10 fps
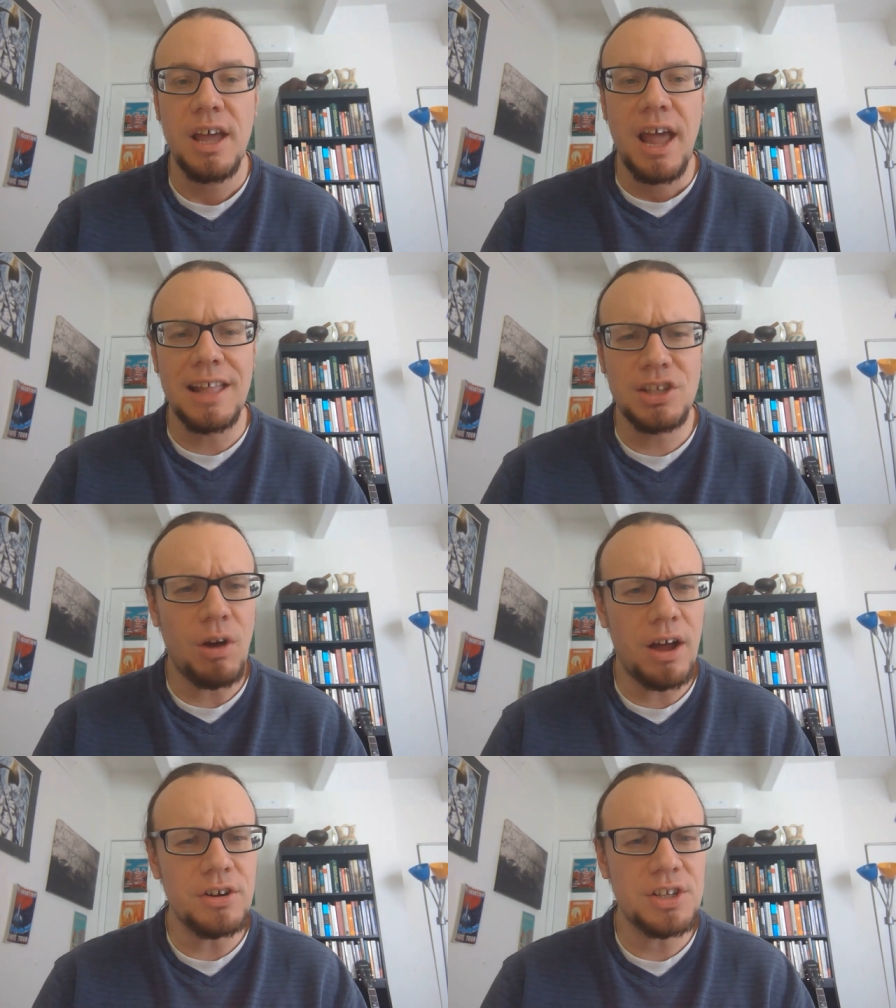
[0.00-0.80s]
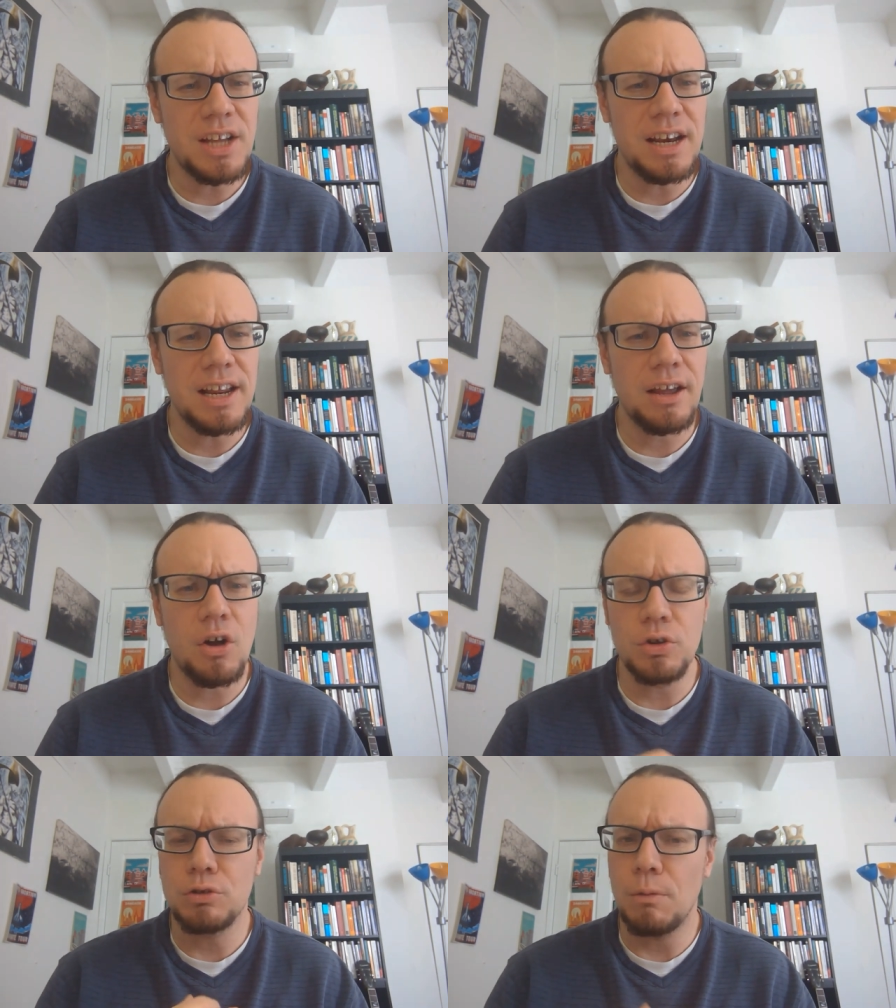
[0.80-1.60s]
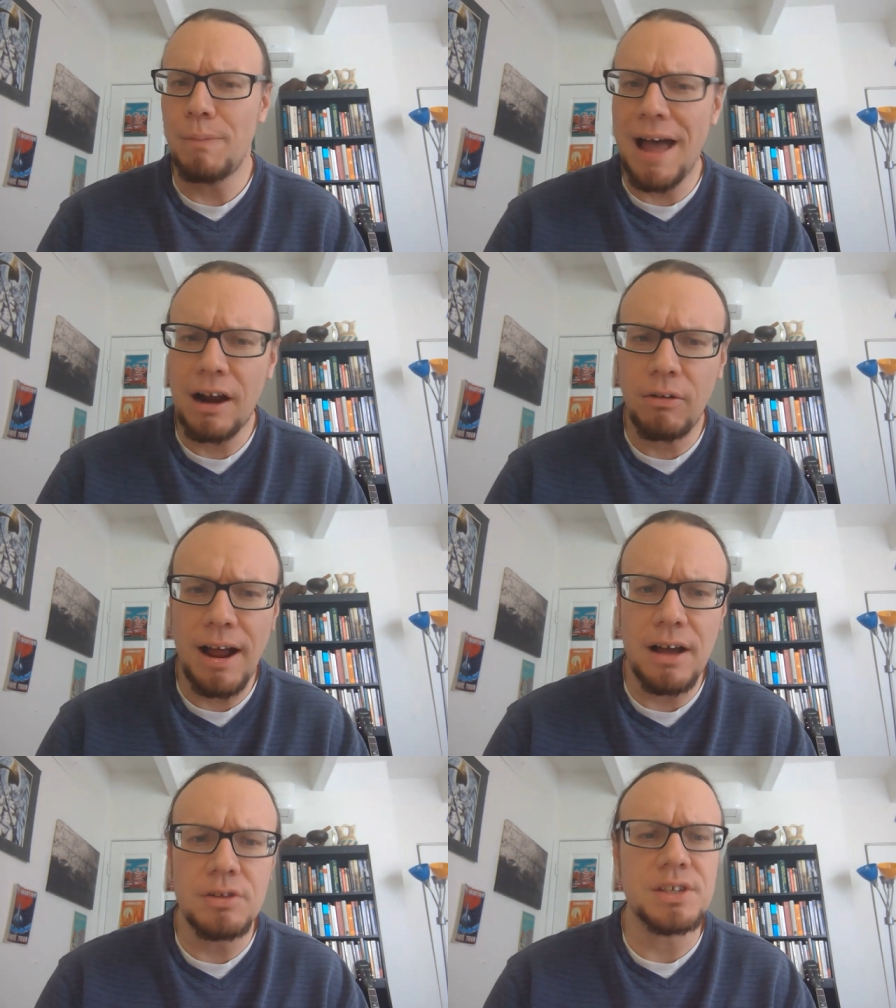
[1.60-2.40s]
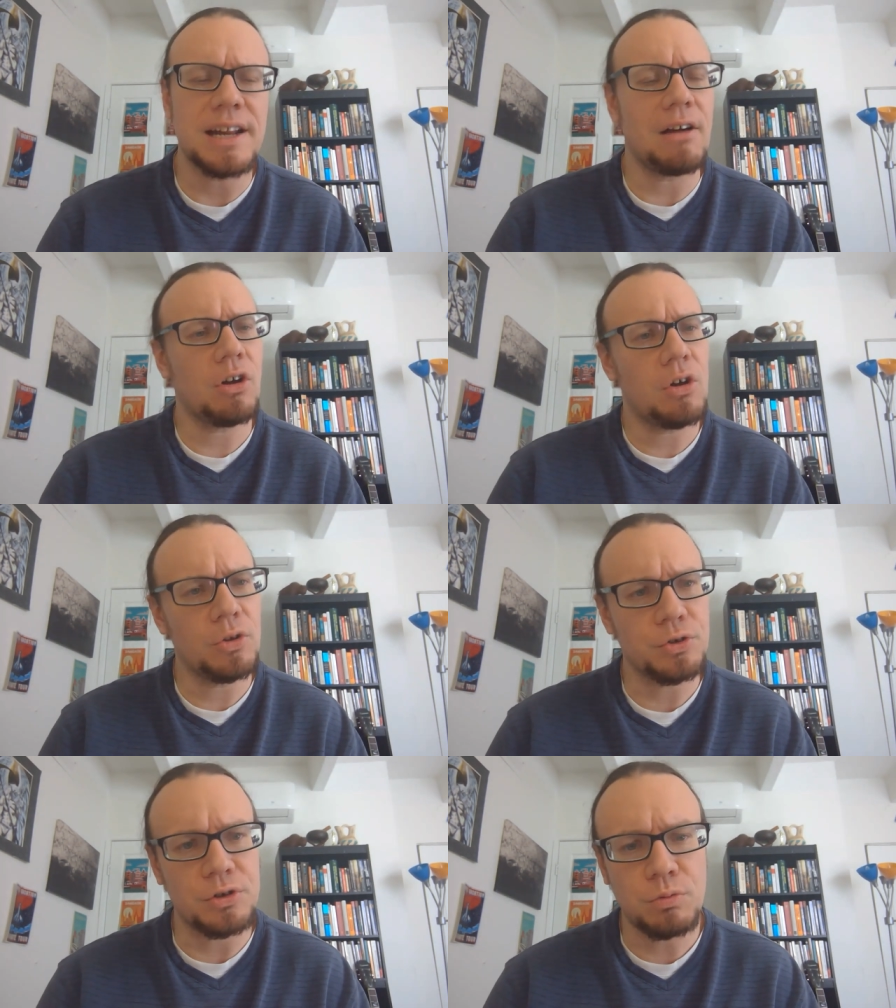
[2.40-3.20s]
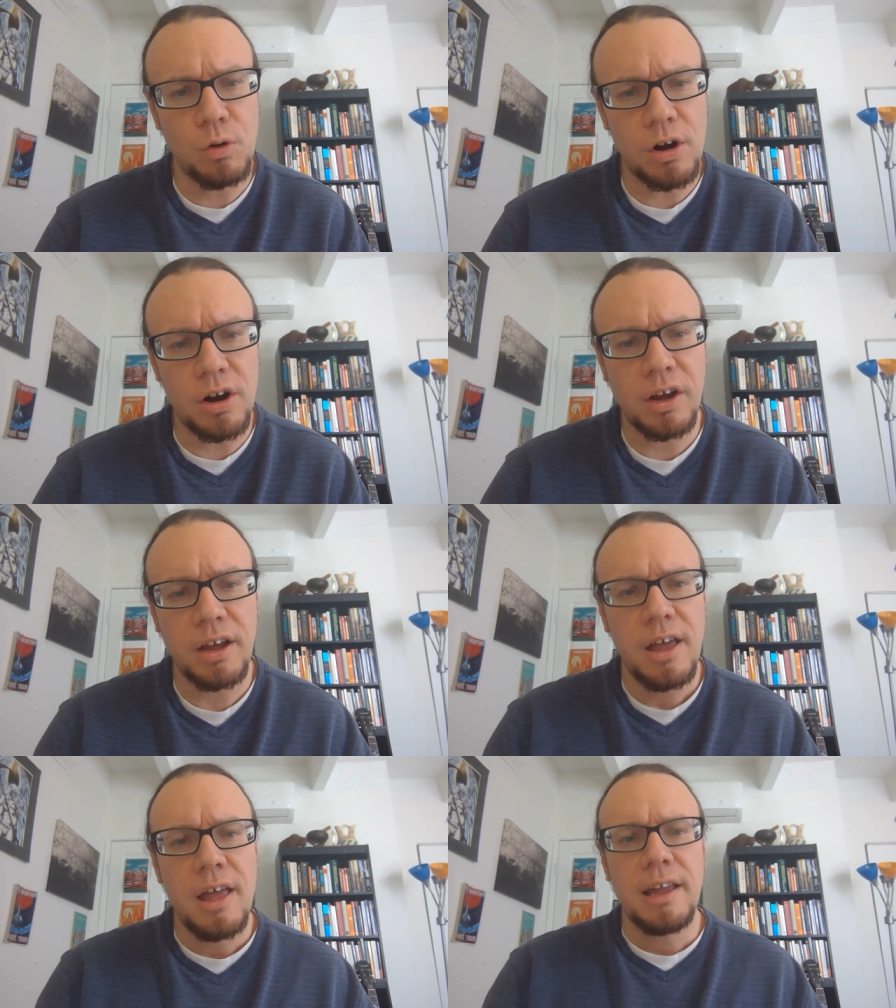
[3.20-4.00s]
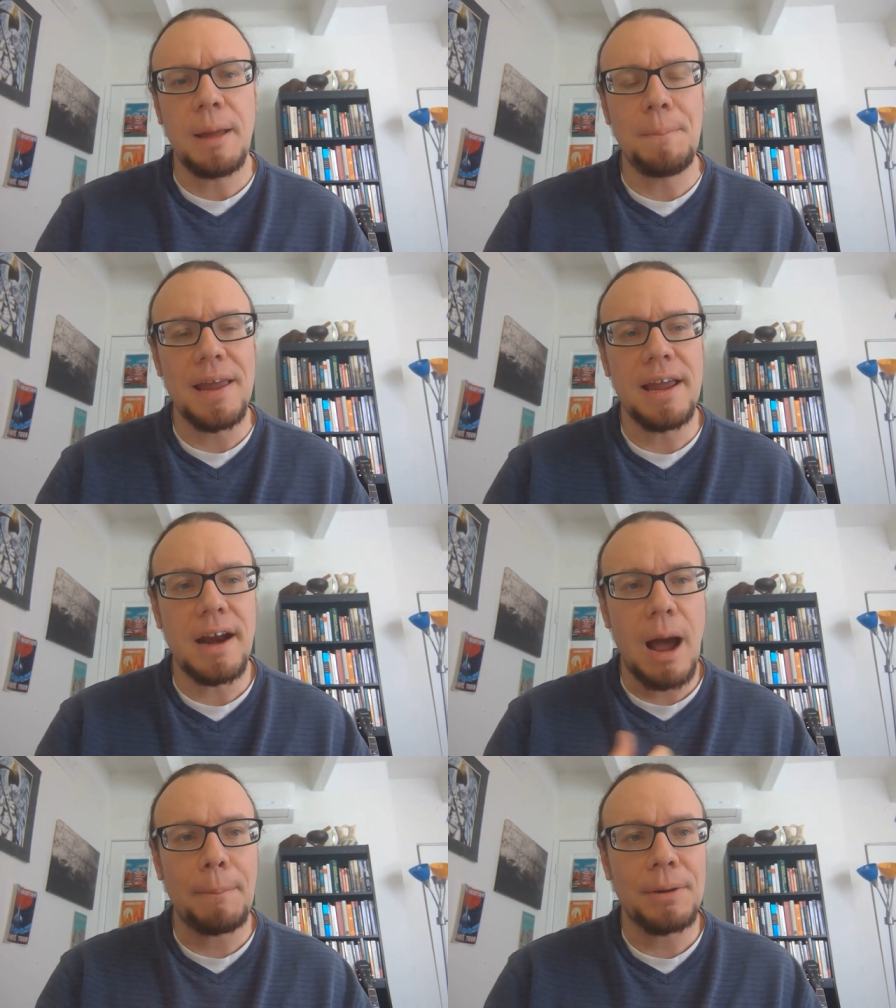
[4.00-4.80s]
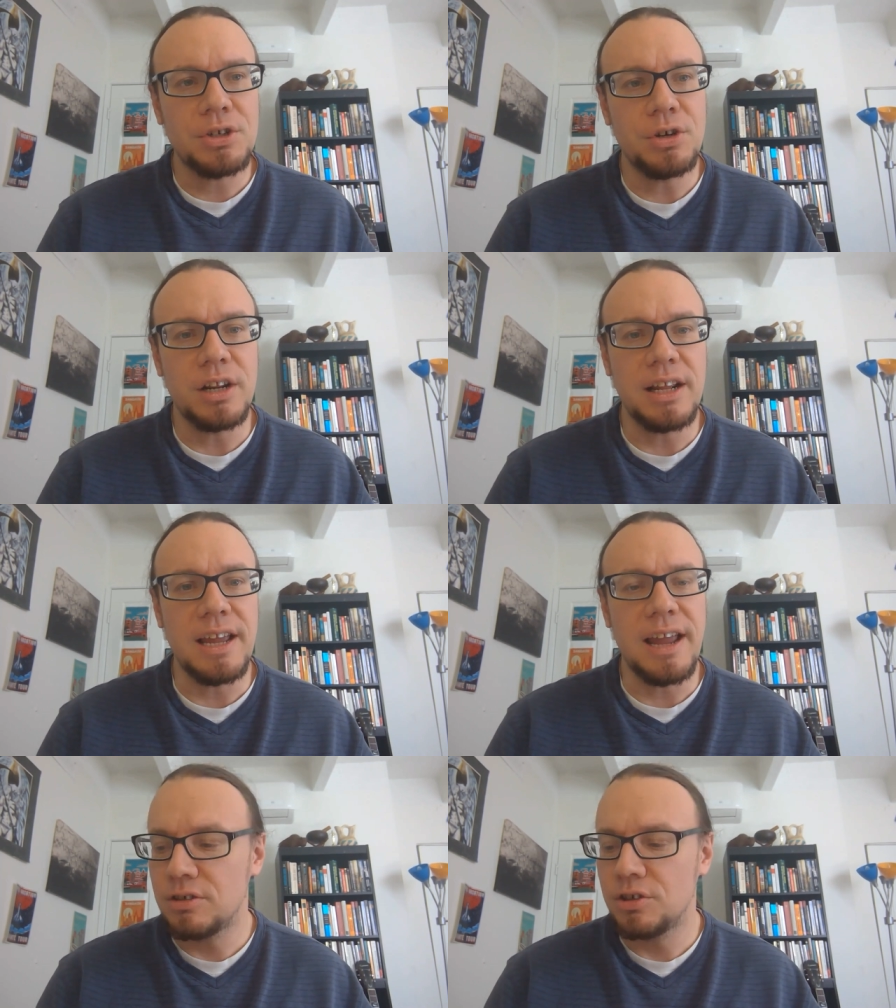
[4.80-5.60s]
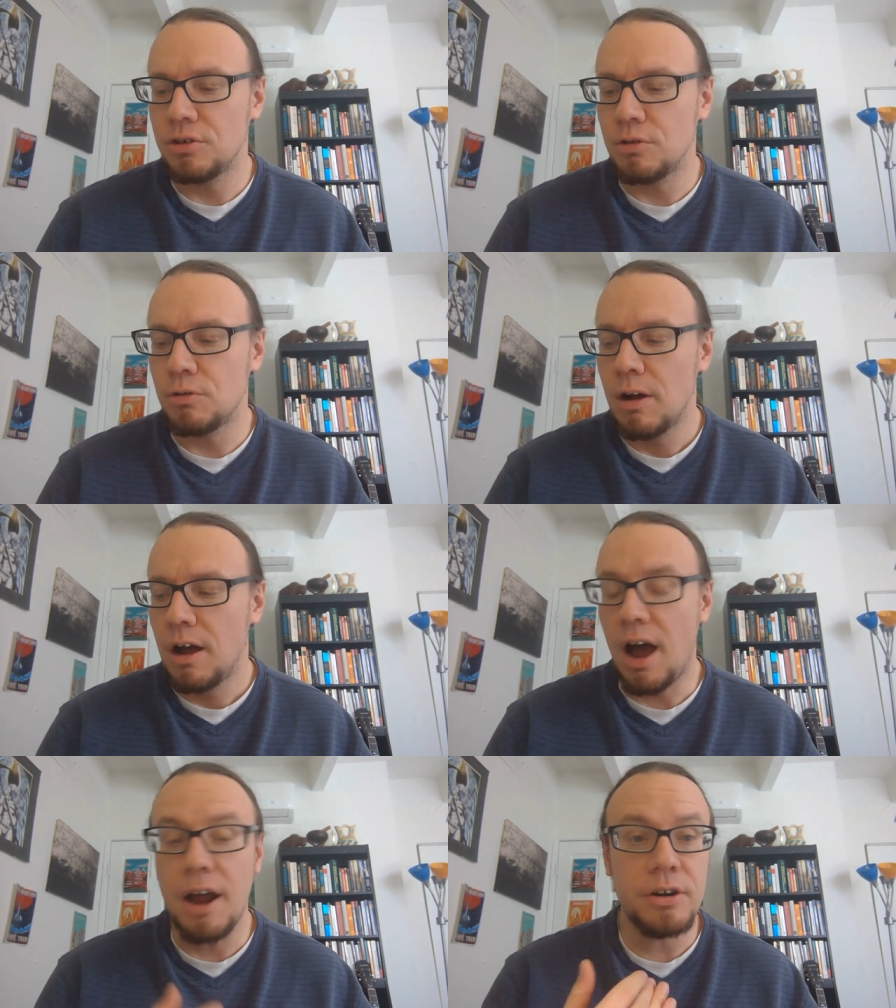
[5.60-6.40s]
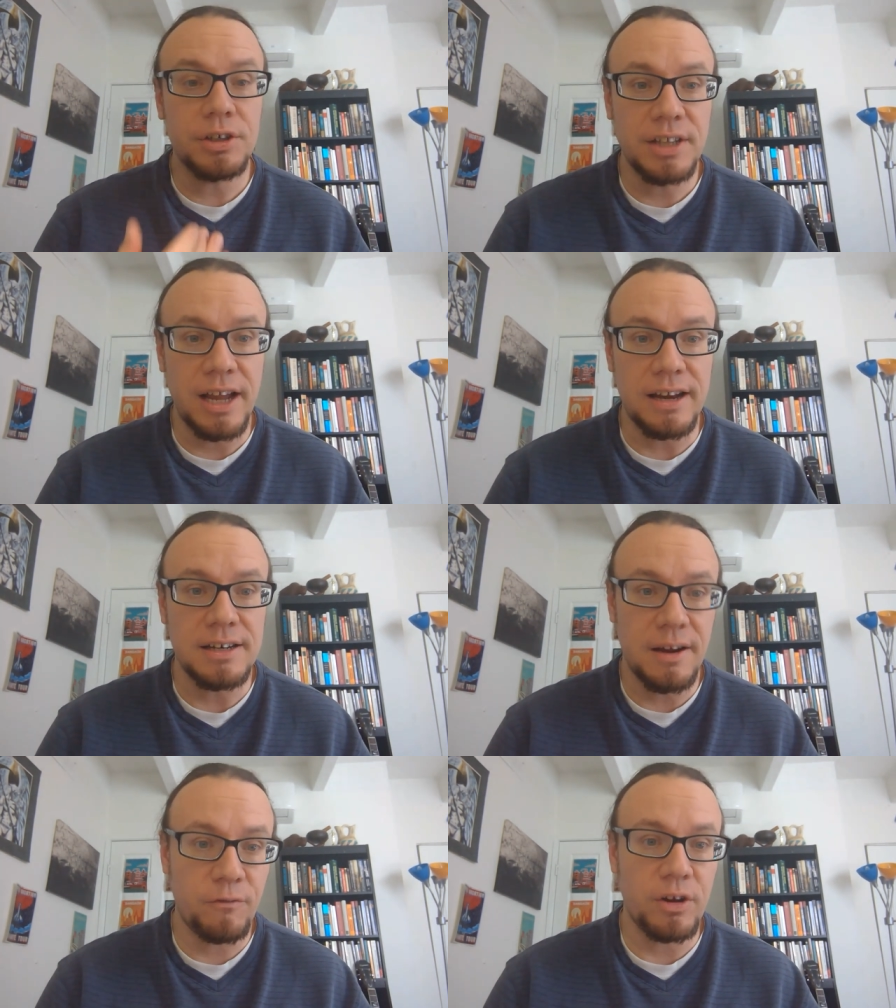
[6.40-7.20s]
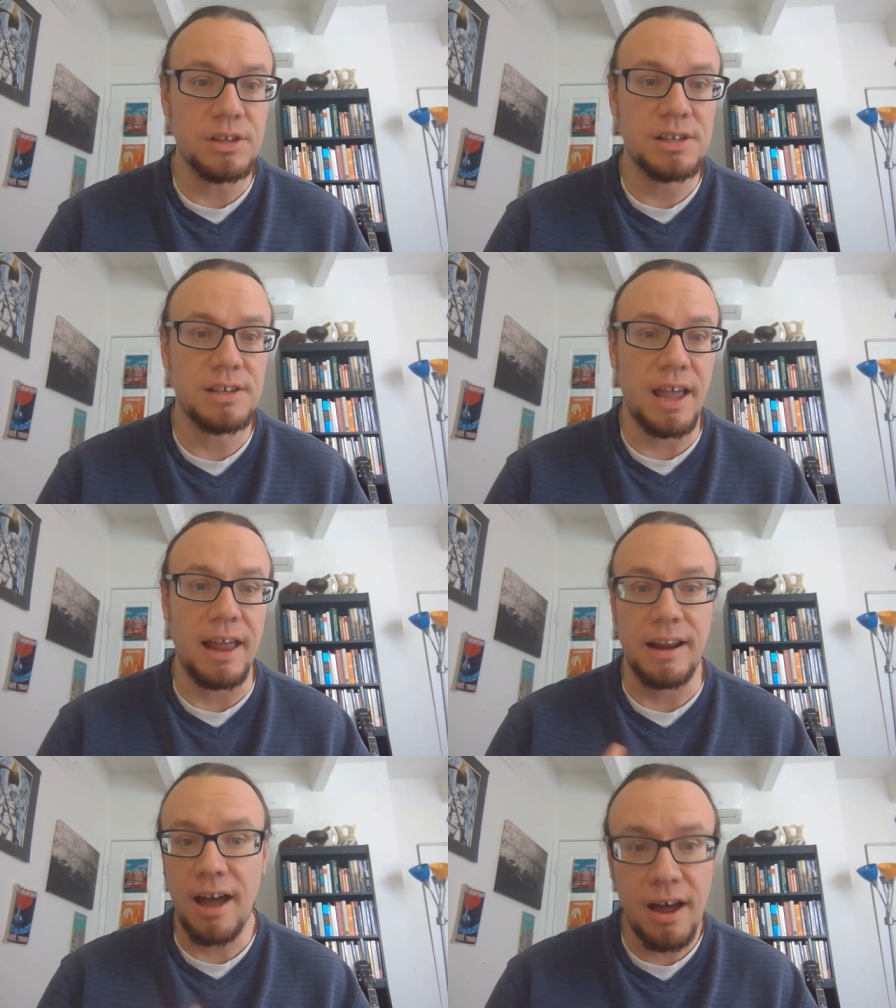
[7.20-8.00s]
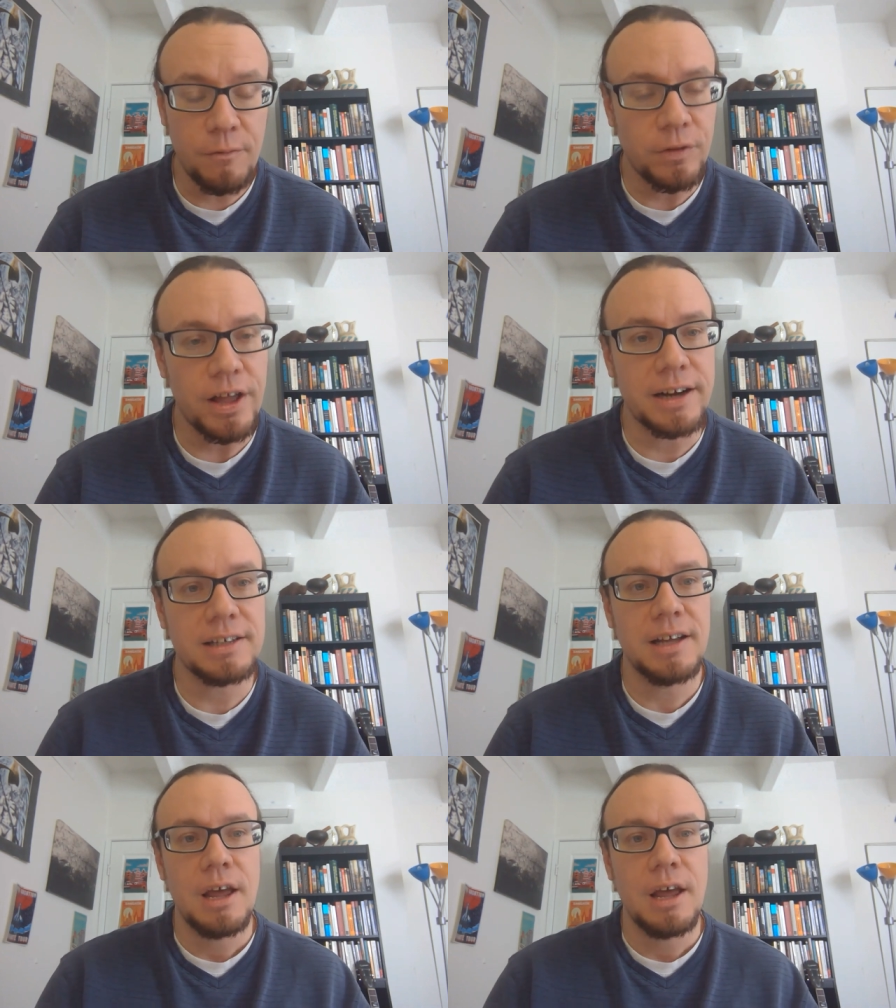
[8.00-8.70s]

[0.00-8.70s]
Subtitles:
And so understanding cultural backgrounds and how cultures work can be an opportunity to understand difference and conflict.